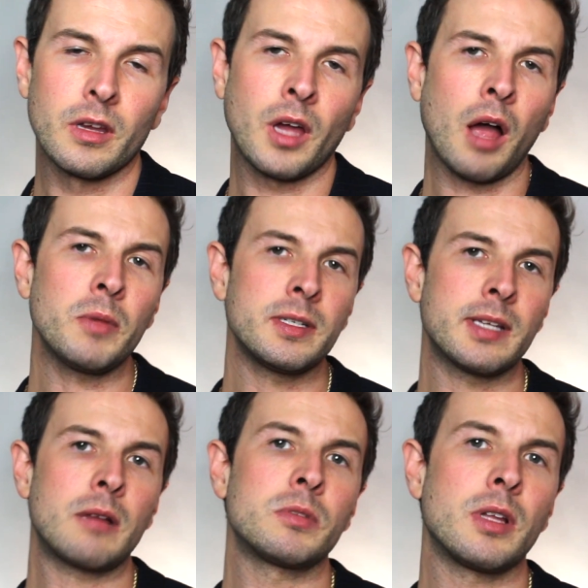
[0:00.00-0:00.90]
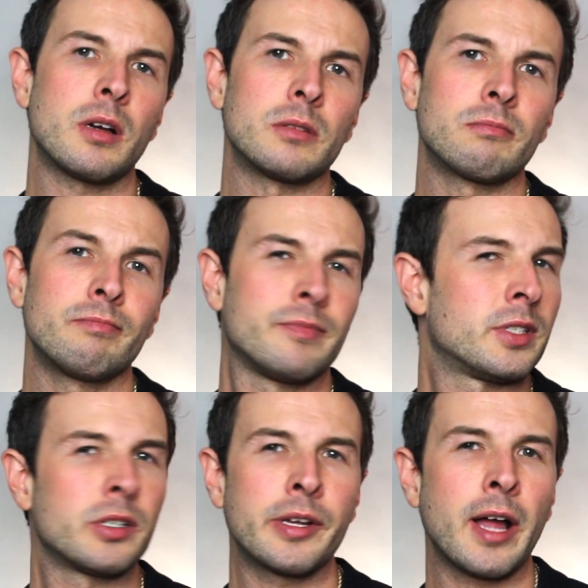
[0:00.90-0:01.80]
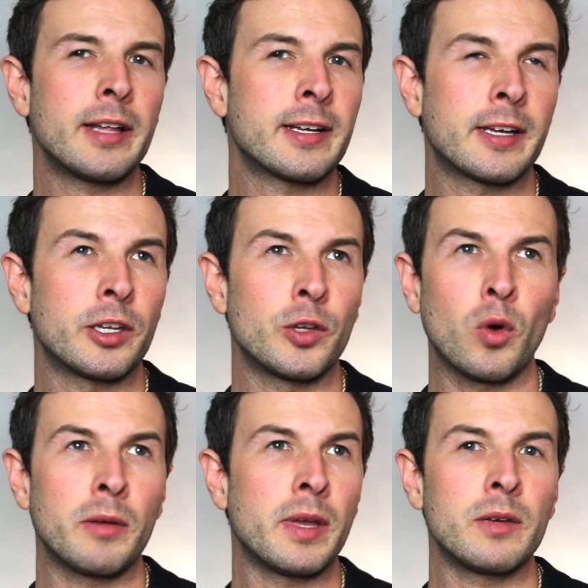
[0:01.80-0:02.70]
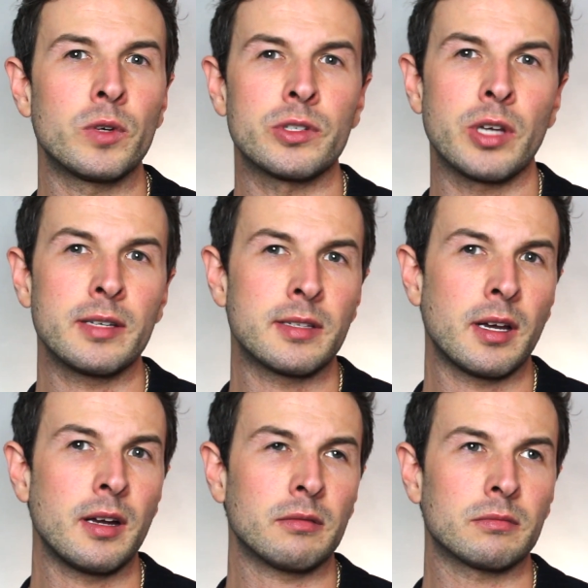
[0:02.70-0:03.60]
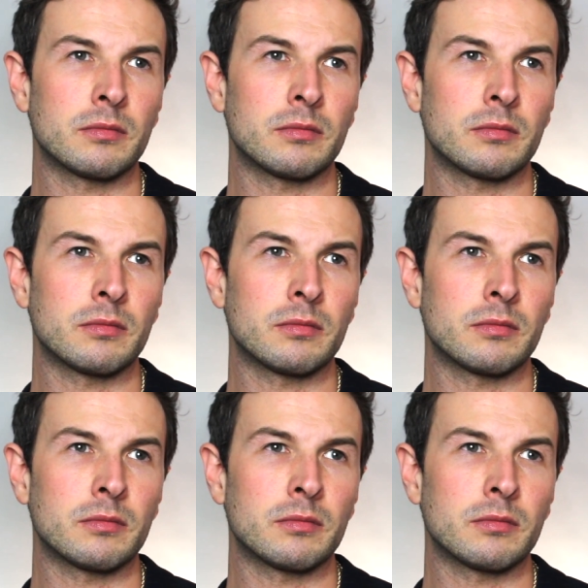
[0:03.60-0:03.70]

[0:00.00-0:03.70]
Comment down below. Do you like your men with chest hair?